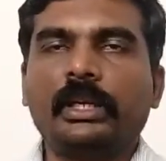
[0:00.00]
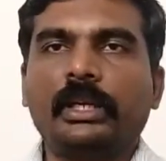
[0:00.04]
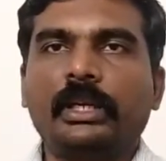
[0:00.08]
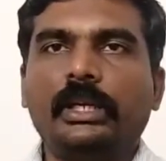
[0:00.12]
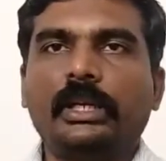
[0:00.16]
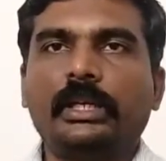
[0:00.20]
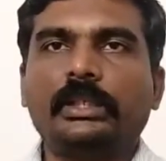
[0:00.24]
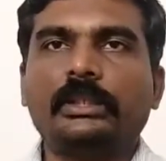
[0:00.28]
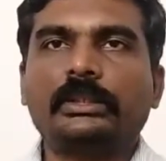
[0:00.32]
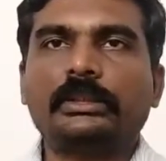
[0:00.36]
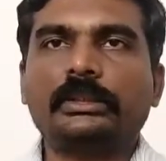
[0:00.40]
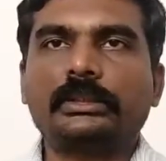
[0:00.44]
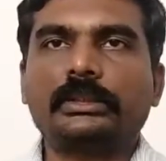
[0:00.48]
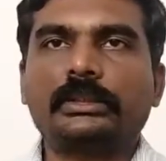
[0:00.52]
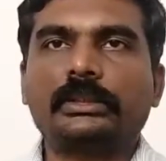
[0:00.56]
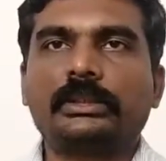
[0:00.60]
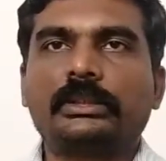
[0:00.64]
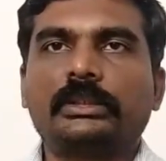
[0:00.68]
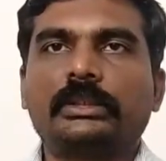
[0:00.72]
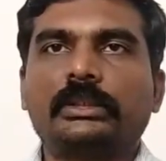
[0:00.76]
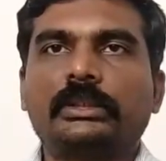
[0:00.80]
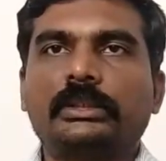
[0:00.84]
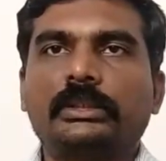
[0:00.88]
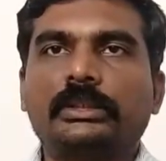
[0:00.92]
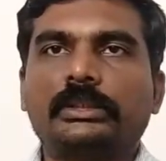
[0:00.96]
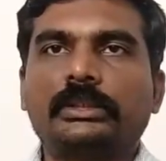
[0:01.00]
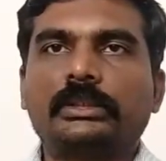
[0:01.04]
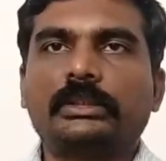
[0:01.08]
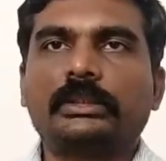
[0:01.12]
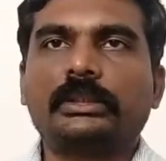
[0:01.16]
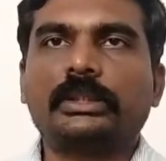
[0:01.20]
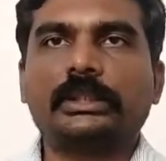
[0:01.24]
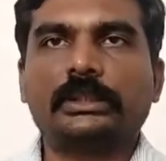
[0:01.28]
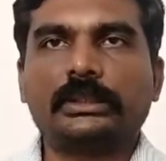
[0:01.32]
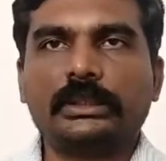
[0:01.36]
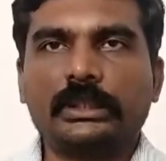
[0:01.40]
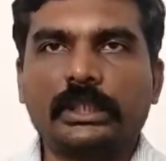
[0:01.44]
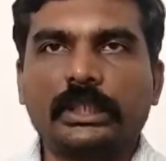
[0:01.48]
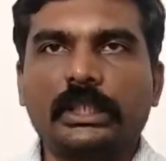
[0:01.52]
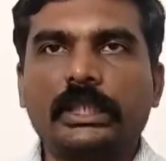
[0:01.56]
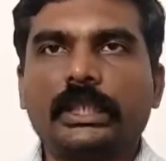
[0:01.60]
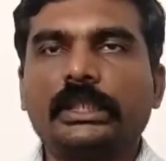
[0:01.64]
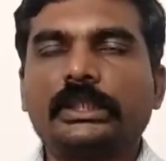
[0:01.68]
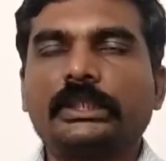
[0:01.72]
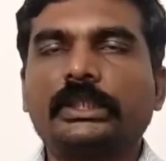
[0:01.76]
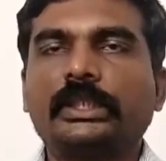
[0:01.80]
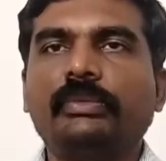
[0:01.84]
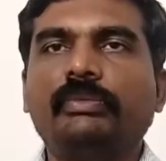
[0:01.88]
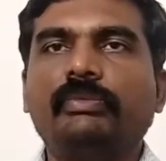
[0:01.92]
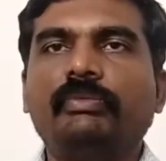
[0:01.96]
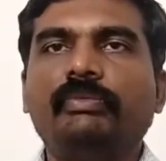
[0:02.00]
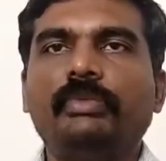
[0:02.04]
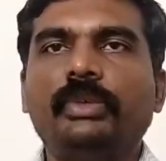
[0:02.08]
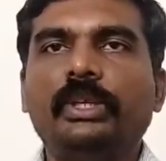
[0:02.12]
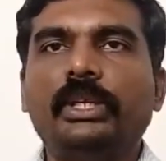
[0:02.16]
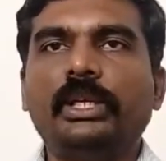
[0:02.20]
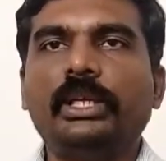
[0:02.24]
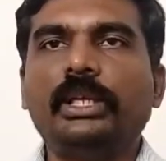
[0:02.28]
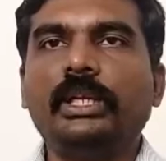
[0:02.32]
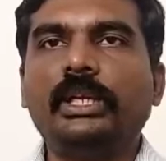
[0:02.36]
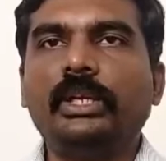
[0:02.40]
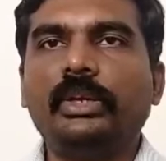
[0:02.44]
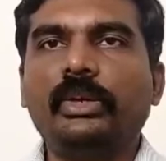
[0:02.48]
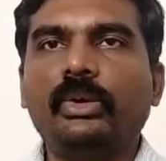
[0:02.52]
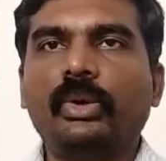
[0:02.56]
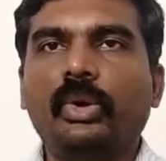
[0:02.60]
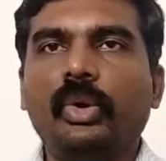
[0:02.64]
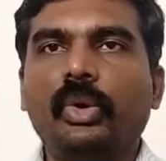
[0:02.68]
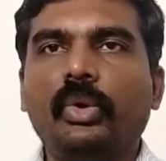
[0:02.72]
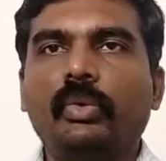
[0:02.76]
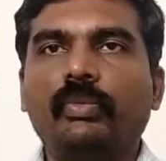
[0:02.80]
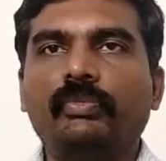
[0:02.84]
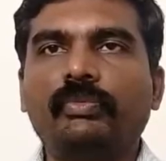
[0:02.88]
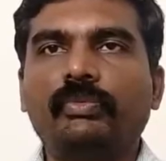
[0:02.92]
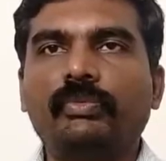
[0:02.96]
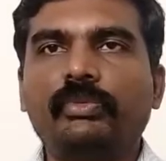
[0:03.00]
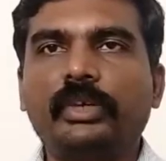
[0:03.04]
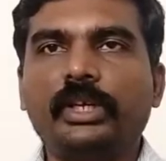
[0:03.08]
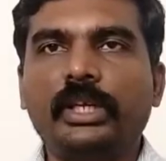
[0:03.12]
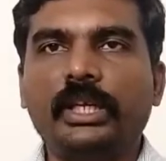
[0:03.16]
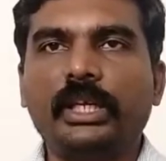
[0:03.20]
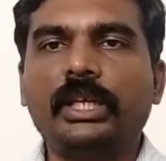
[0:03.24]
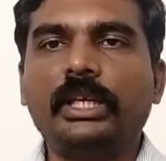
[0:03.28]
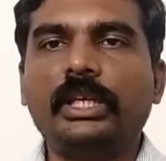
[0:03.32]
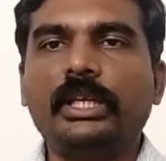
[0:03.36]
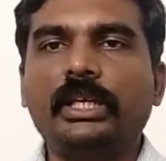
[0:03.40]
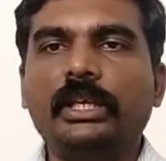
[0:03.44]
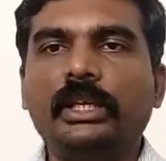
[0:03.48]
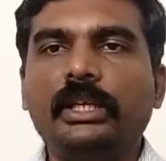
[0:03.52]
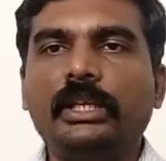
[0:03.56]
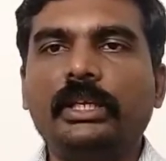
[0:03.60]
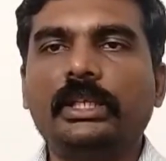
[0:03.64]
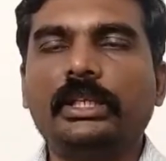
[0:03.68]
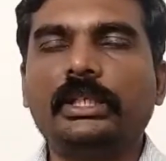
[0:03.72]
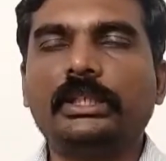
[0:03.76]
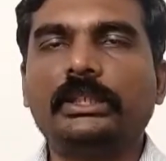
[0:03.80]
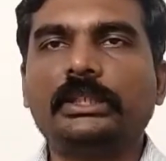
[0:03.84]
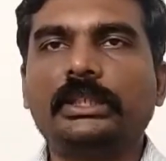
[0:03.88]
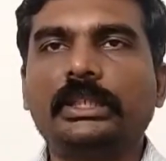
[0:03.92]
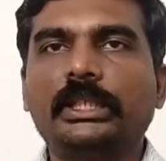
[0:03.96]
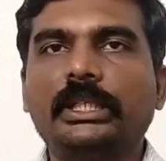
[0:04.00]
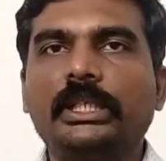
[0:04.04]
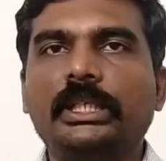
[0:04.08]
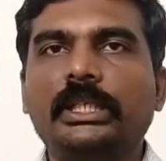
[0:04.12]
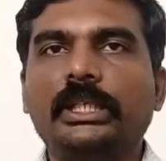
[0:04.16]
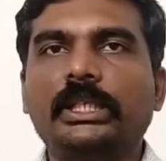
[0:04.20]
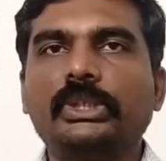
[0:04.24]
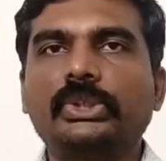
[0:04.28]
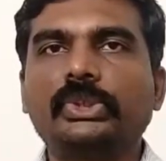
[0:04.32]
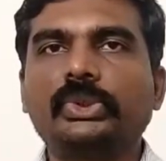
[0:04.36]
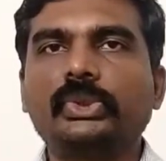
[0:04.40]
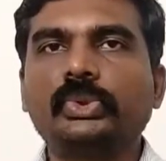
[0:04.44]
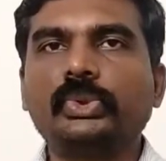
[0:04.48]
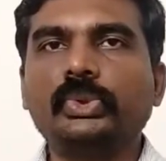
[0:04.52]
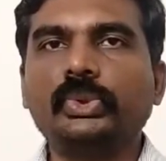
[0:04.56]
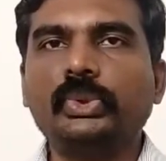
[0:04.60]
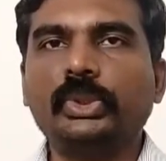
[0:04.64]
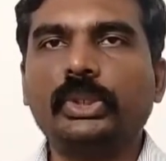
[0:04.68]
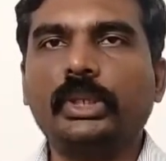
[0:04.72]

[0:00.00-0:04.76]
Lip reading: And that's the relation V of T is equal to